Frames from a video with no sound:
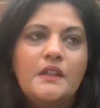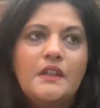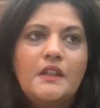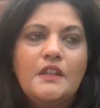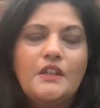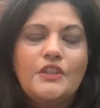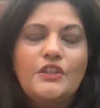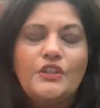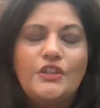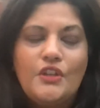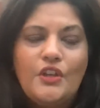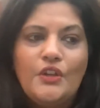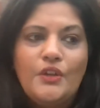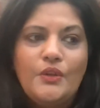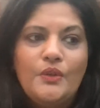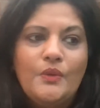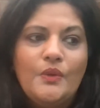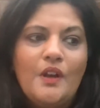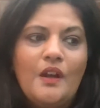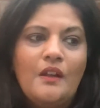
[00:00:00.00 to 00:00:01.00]

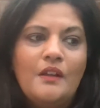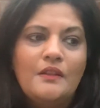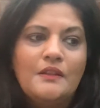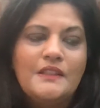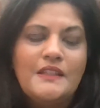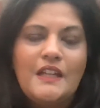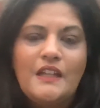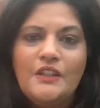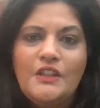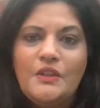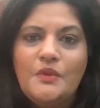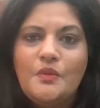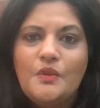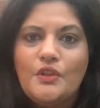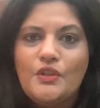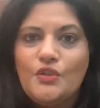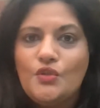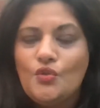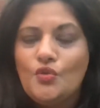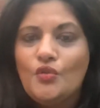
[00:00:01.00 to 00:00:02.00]
So I'll tell you a
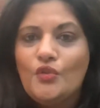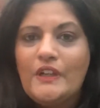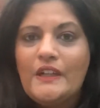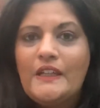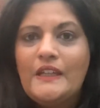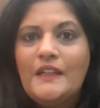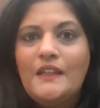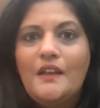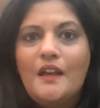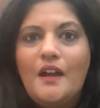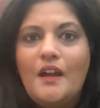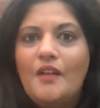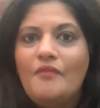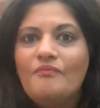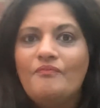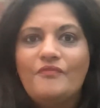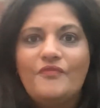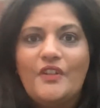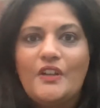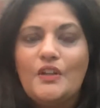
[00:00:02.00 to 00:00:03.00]
story
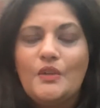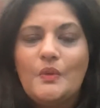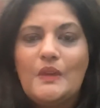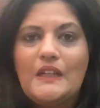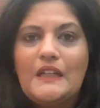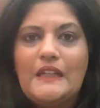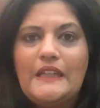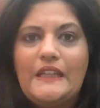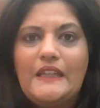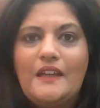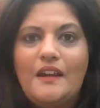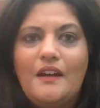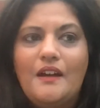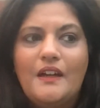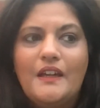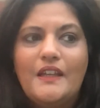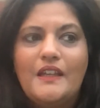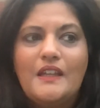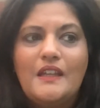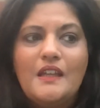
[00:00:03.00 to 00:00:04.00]
very quickly.
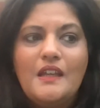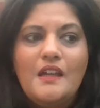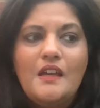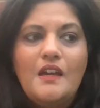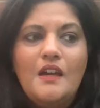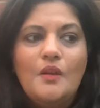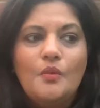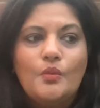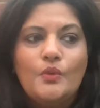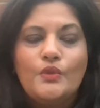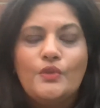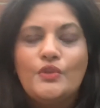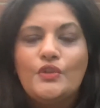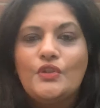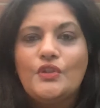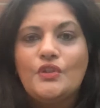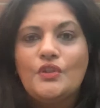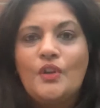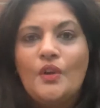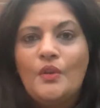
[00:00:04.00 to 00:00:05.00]
I
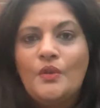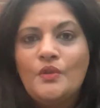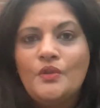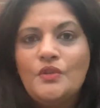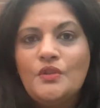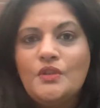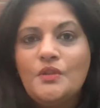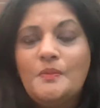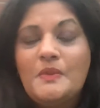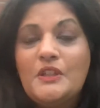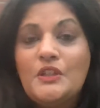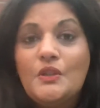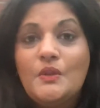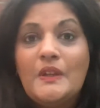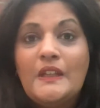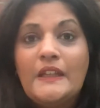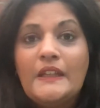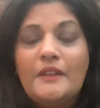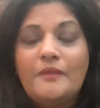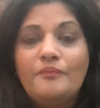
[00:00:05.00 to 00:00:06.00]
was going to be
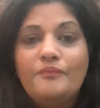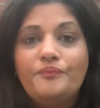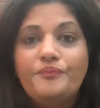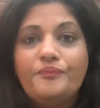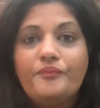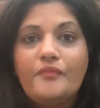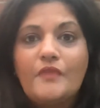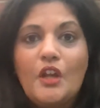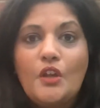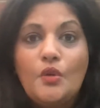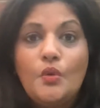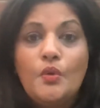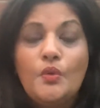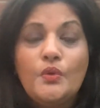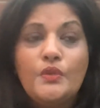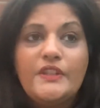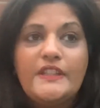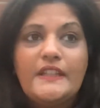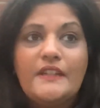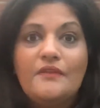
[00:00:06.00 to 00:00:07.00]
doing a
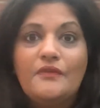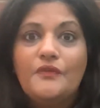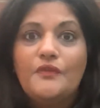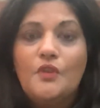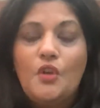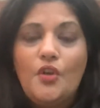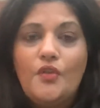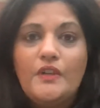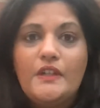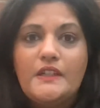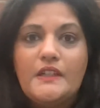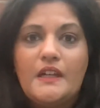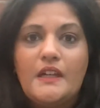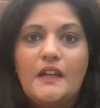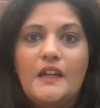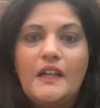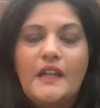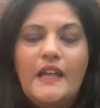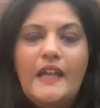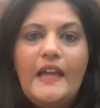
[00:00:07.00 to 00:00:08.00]
course in
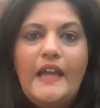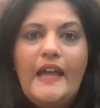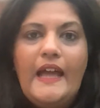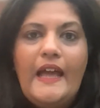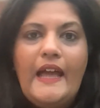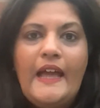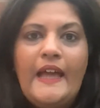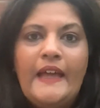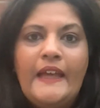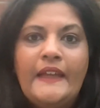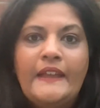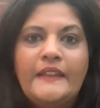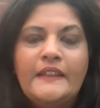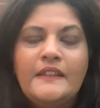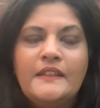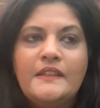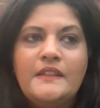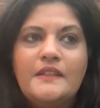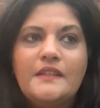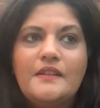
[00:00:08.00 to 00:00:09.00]
Florida,
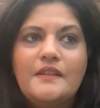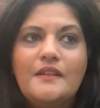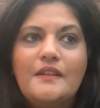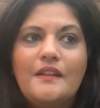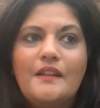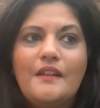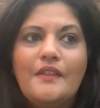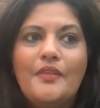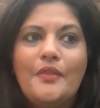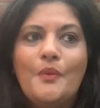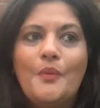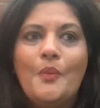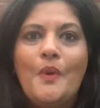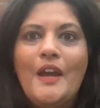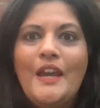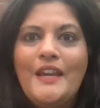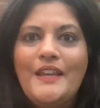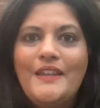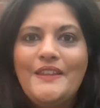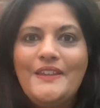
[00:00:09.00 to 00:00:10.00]
and the
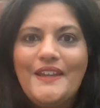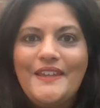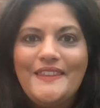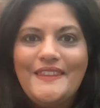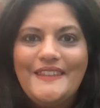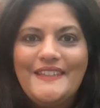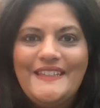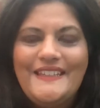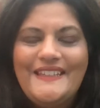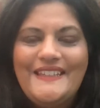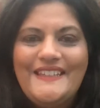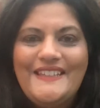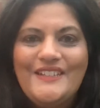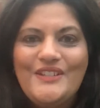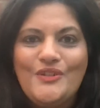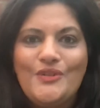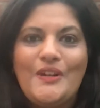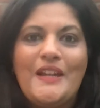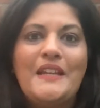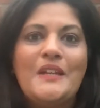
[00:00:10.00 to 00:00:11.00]
way that the
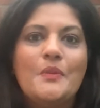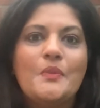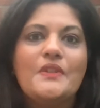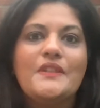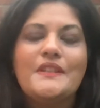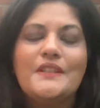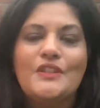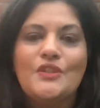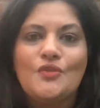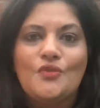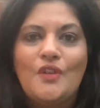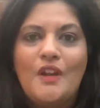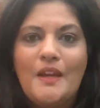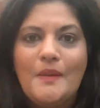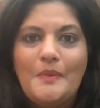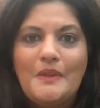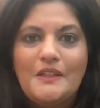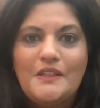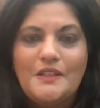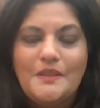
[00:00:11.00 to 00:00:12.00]
trainer was
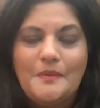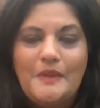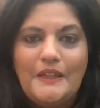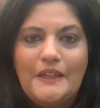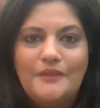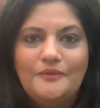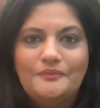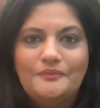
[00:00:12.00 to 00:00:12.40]
describing to me,